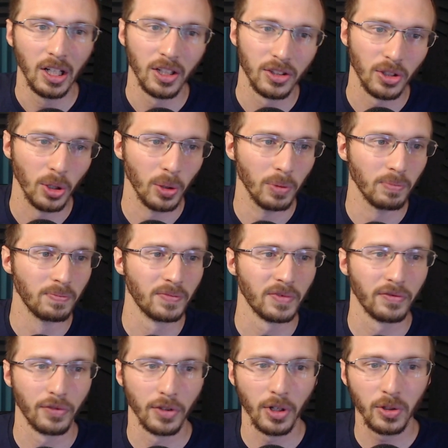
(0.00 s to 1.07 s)
So
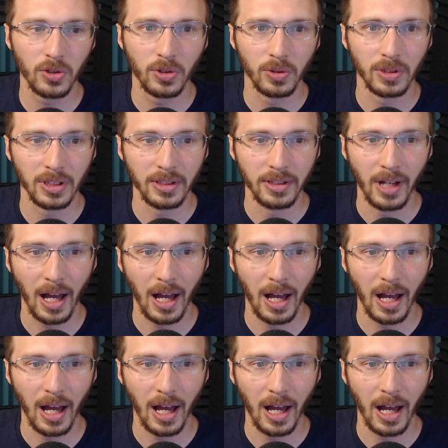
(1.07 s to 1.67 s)
for those who did